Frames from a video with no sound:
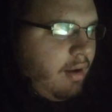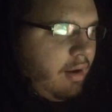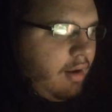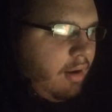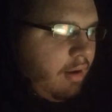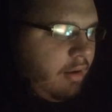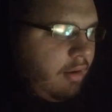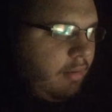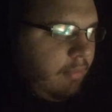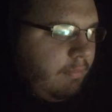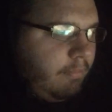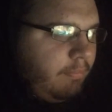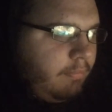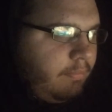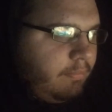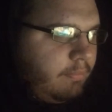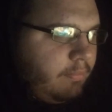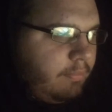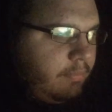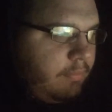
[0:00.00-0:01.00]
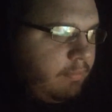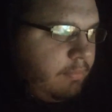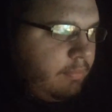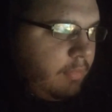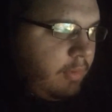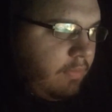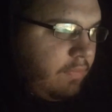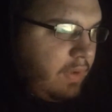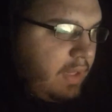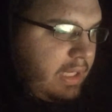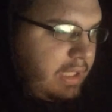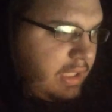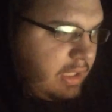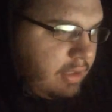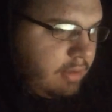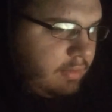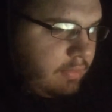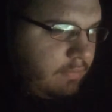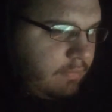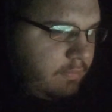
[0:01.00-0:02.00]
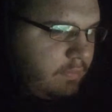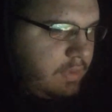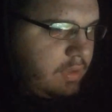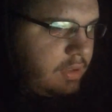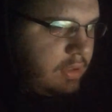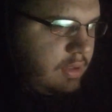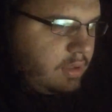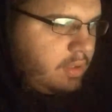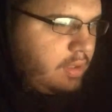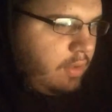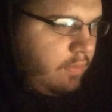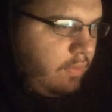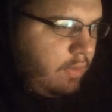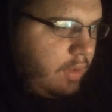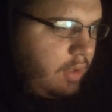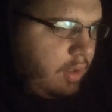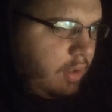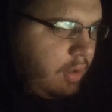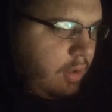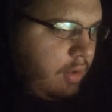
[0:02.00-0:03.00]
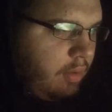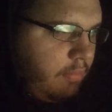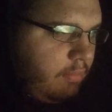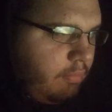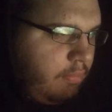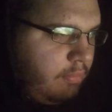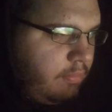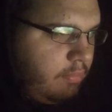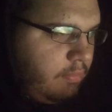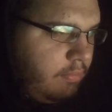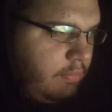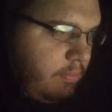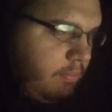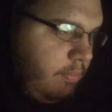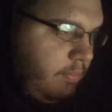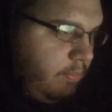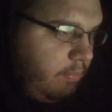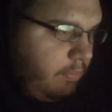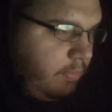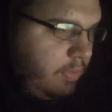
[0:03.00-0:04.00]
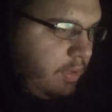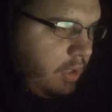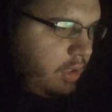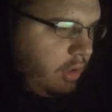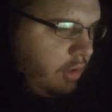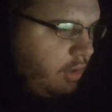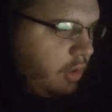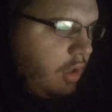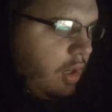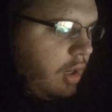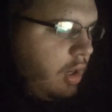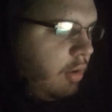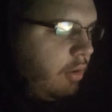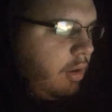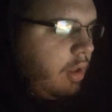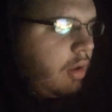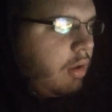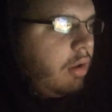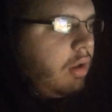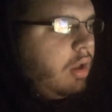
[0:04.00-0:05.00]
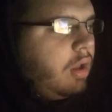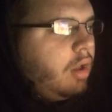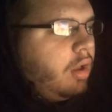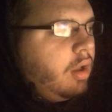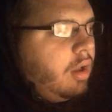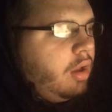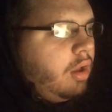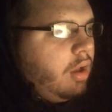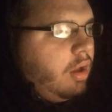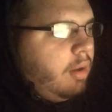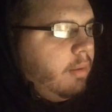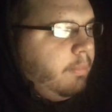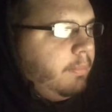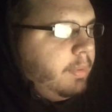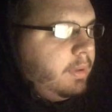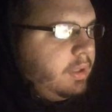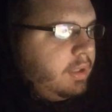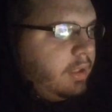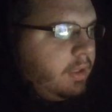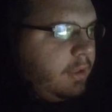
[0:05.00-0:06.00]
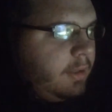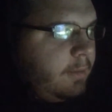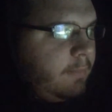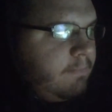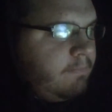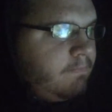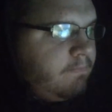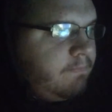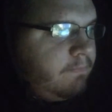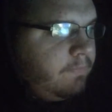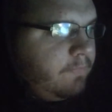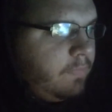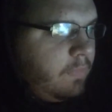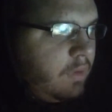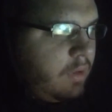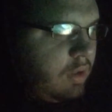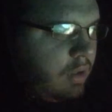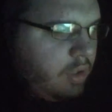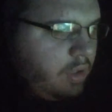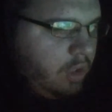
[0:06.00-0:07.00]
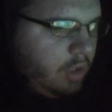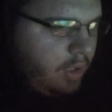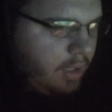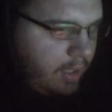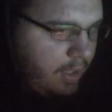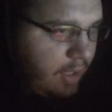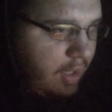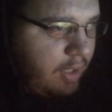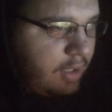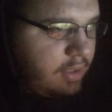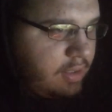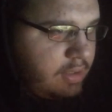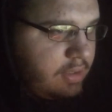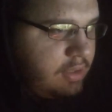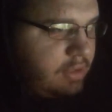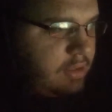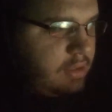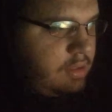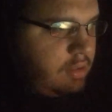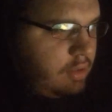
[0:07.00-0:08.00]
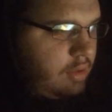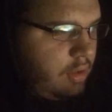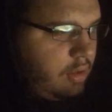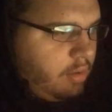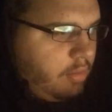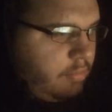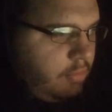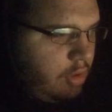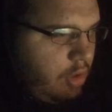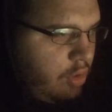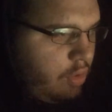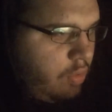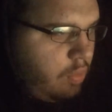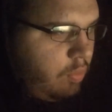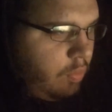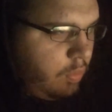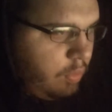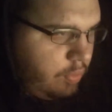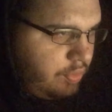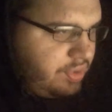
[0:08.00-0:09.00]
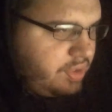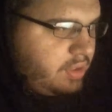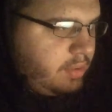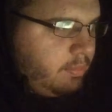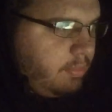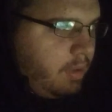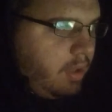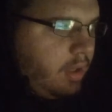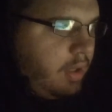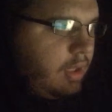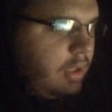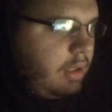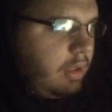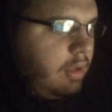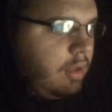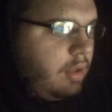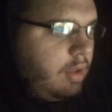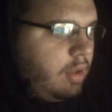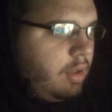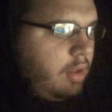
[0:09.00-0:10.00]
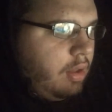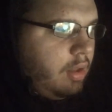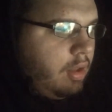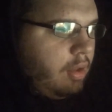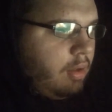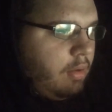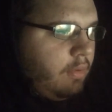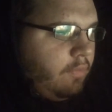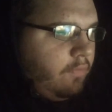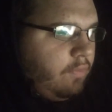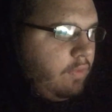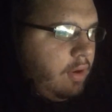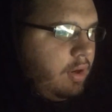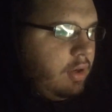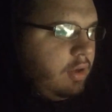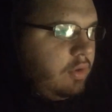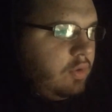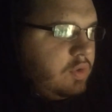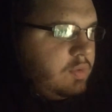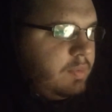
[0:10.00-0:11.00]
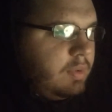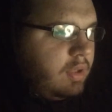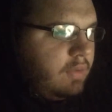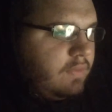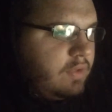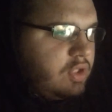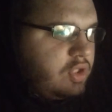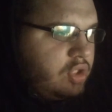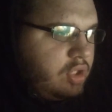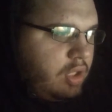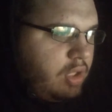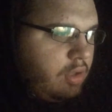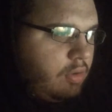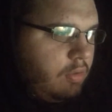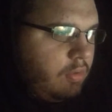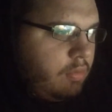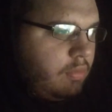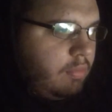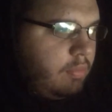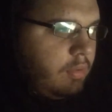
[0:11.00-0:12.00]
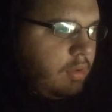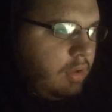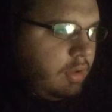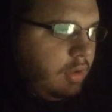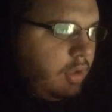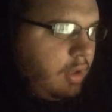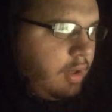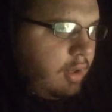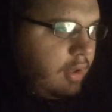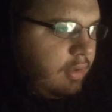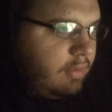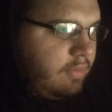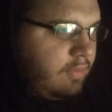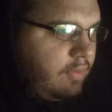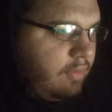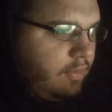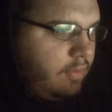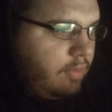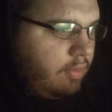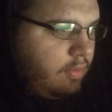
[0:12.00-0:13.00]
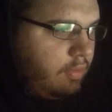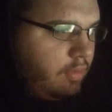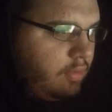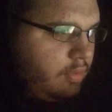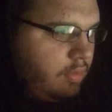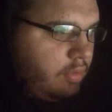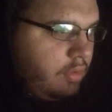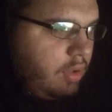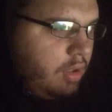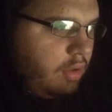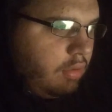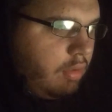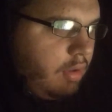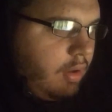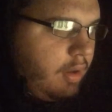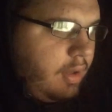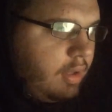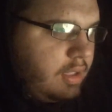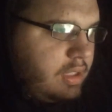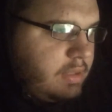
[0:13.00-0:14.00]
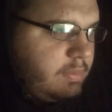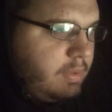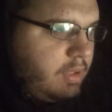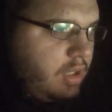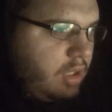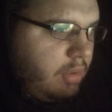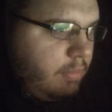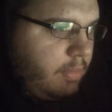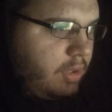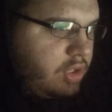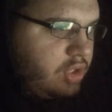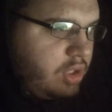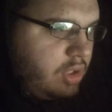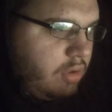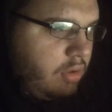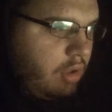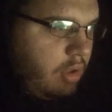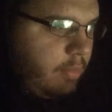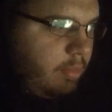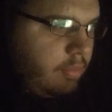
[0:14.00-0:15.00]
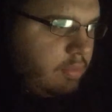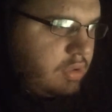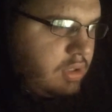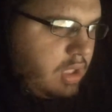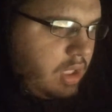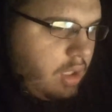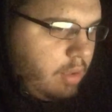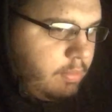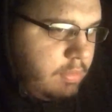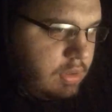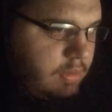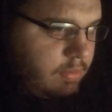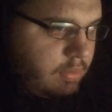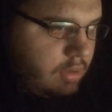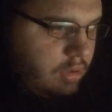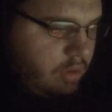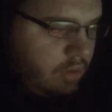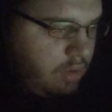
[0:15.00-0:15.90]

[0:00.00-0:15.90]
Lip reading: But if I didn't, then you're gonna know now. But you guys know Woozy, my friend who's been on this channel a lot. Or not a lot, he's been on my channel a couple of times, but